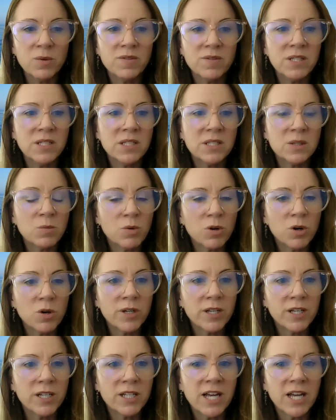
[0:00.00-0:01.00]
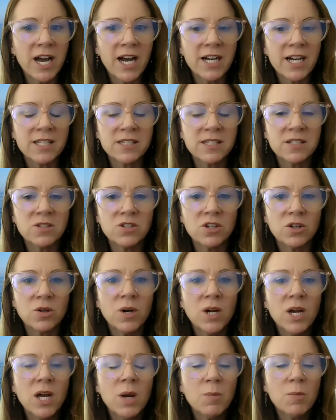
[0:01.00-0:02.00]
We've seen some broken glass. And
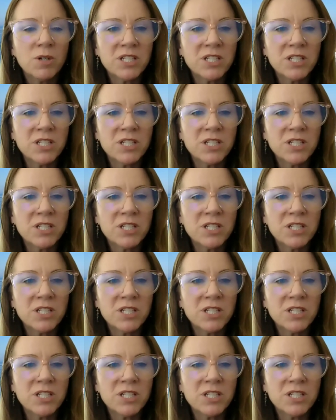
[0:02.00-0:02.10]
so